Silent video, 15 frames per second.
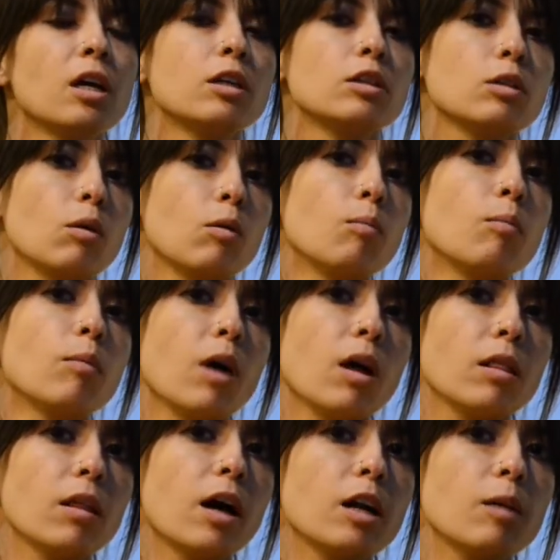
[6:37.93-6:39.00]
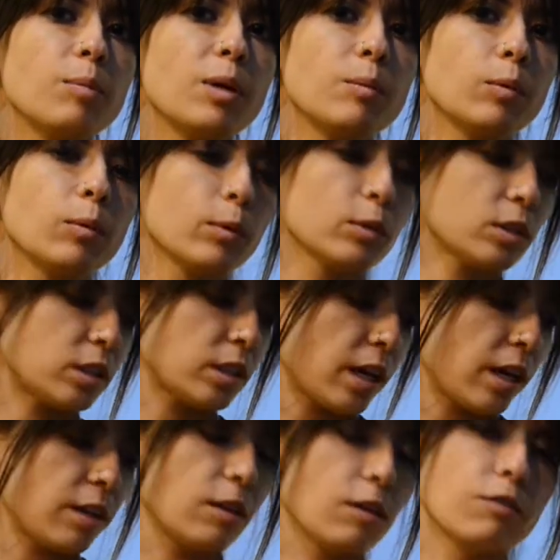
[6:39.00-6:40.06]
So a lot of people will
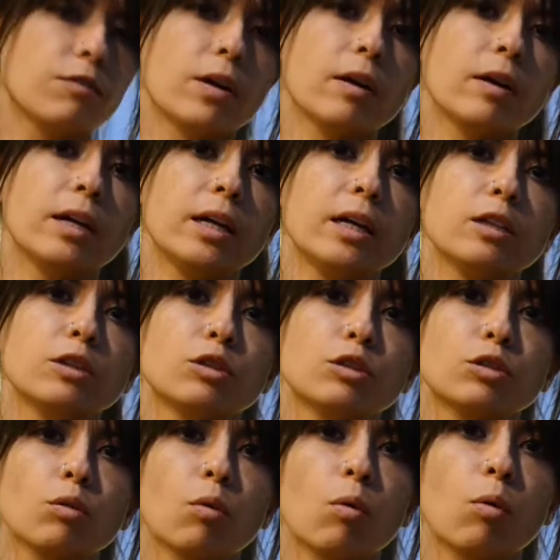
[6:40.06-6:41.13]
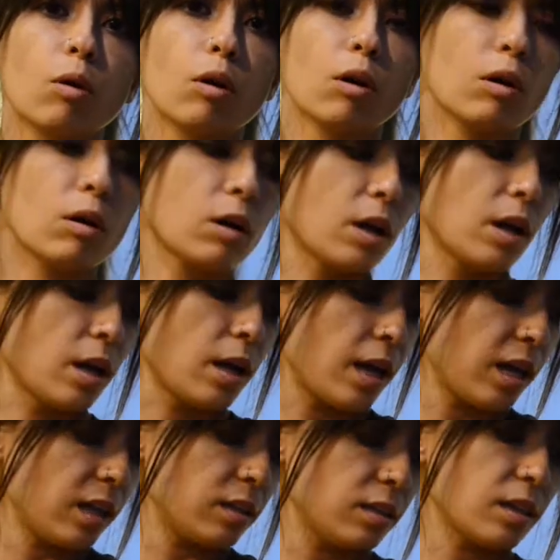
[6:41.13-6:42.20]
say they're very sore
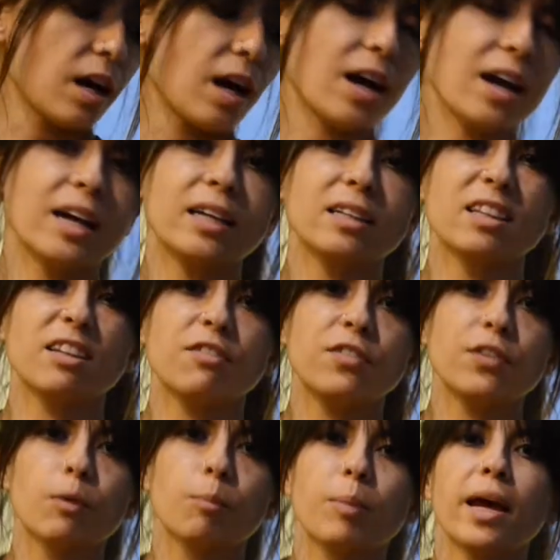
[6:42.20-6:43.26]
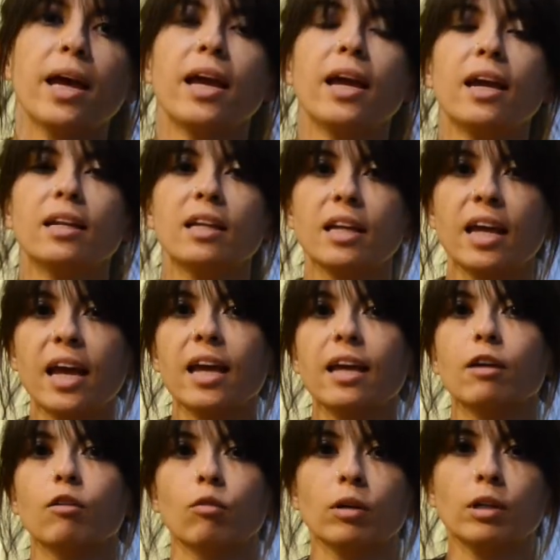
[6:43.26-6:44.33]
and tight. They feel pain and
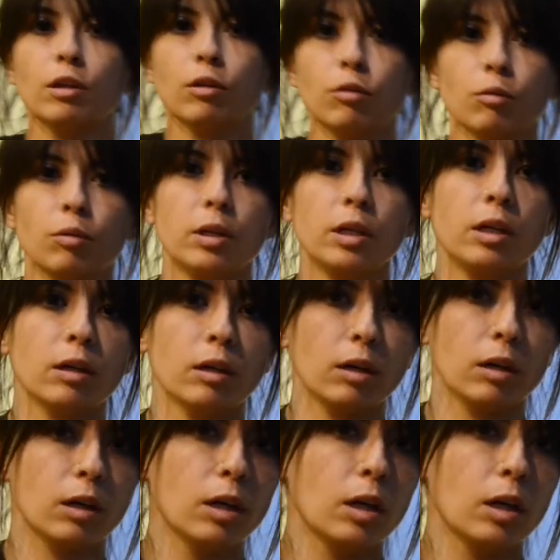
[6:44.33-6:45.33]
ache running through here.